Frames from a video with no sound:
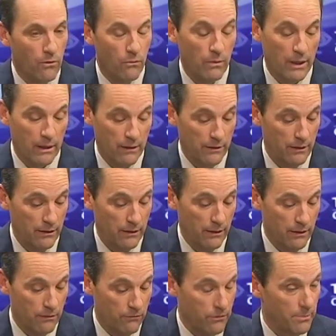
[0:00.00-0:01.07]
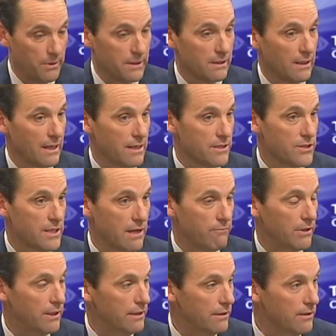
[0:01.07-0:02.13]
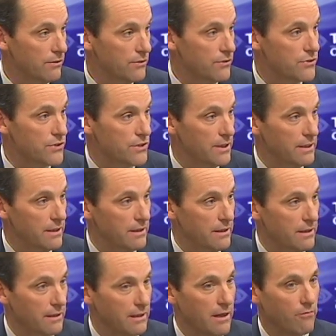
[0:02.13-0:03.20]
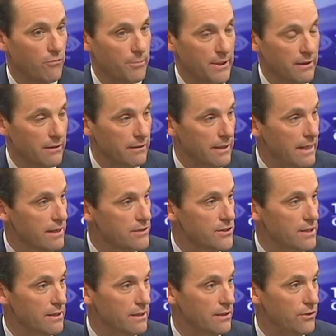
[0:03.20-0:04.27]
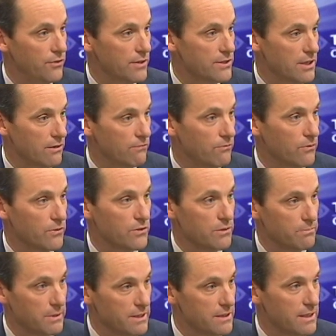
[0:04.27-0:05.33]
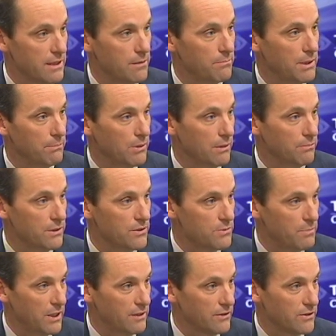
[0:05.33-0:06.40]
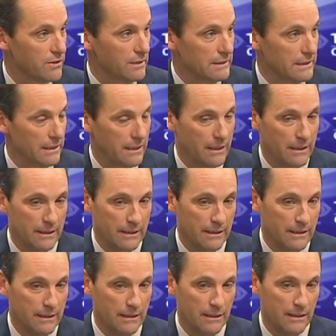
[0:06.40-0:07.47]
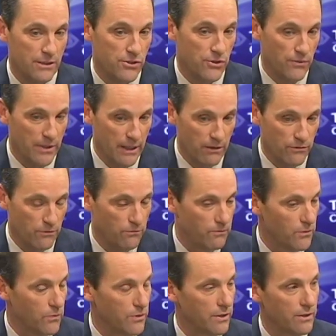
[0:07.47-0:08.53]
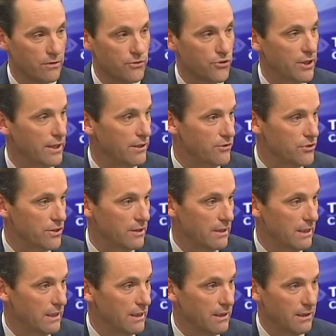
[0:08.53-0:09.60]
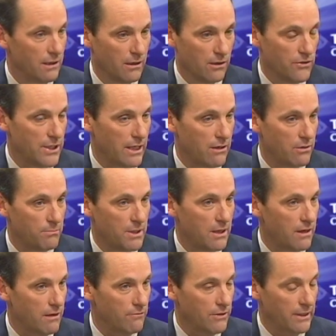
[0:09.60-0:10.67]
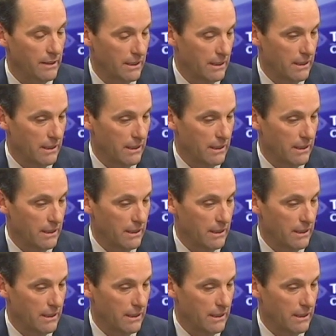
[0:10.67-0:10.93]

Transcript: Well, you know, for about the last 70 years, the uh, government, NASA, and the U.S. Air Force has been sending people up into space. And uh, in 2004, it all changed. Little town in Mojave,